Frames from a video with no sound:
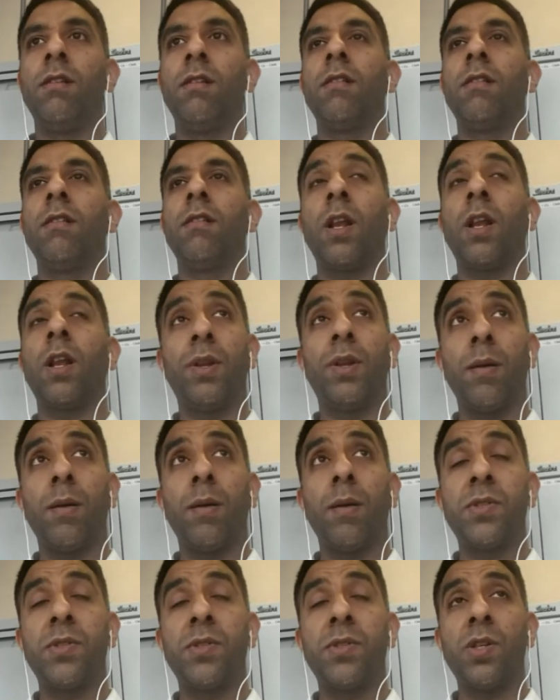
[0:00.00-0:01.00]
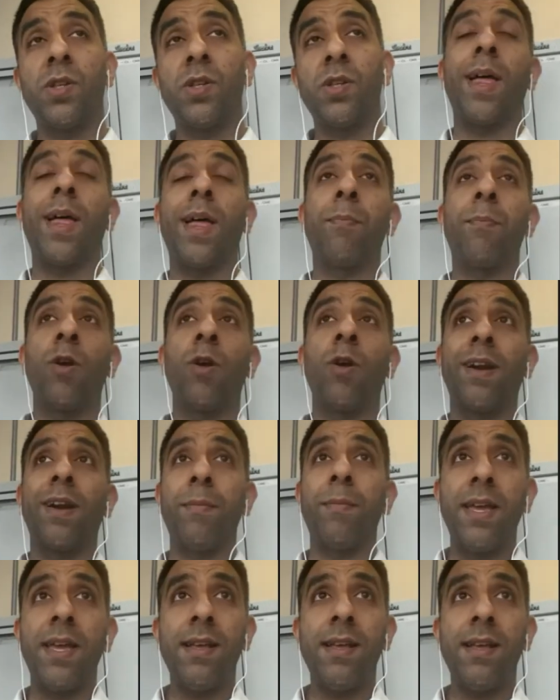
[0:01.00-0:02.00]
clued up to what that program
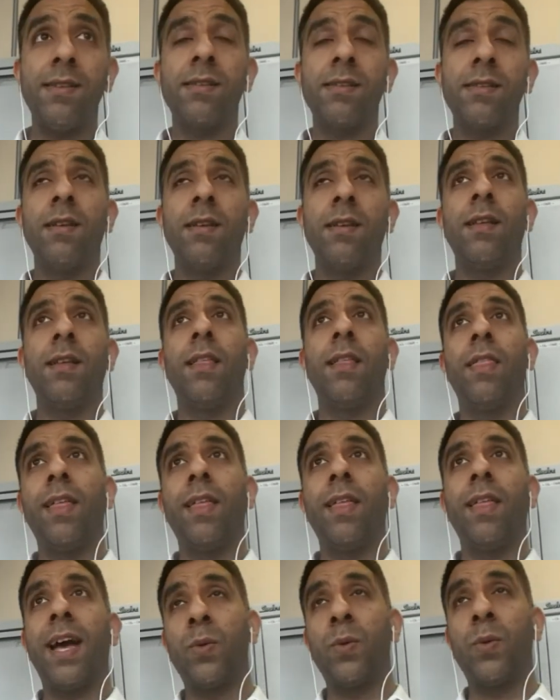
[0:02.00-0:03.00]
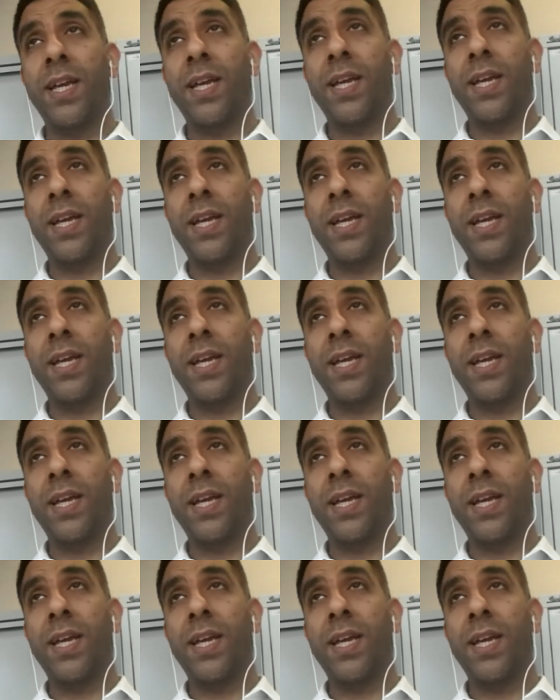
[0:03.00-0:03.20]
is, how do we get their